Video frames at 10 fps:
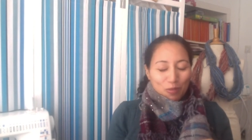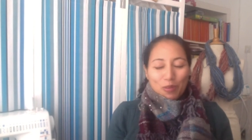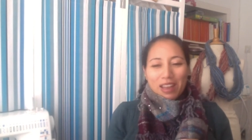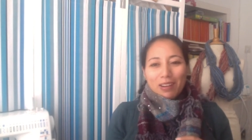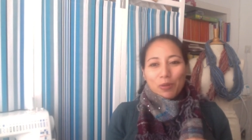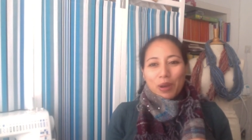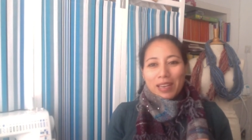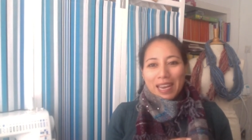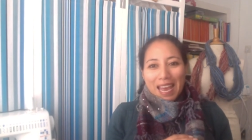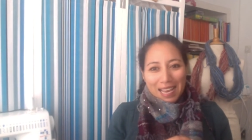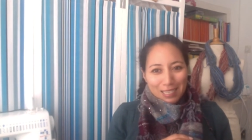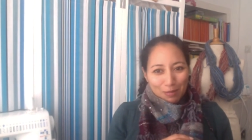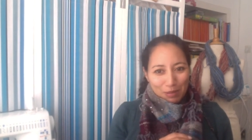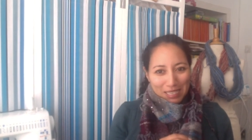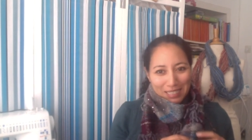Whether when they ask
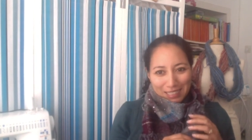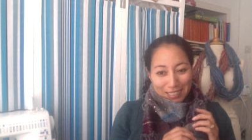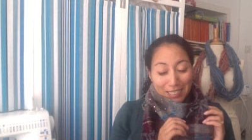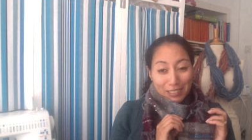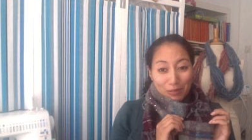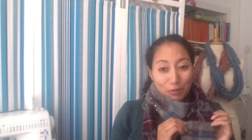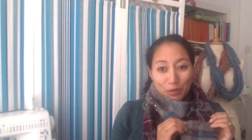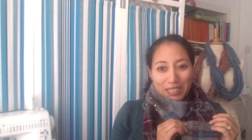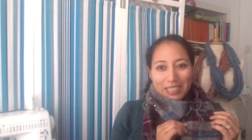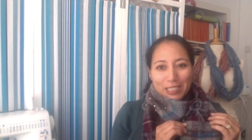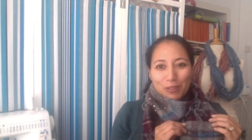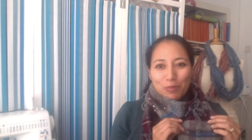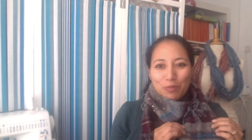me, where did you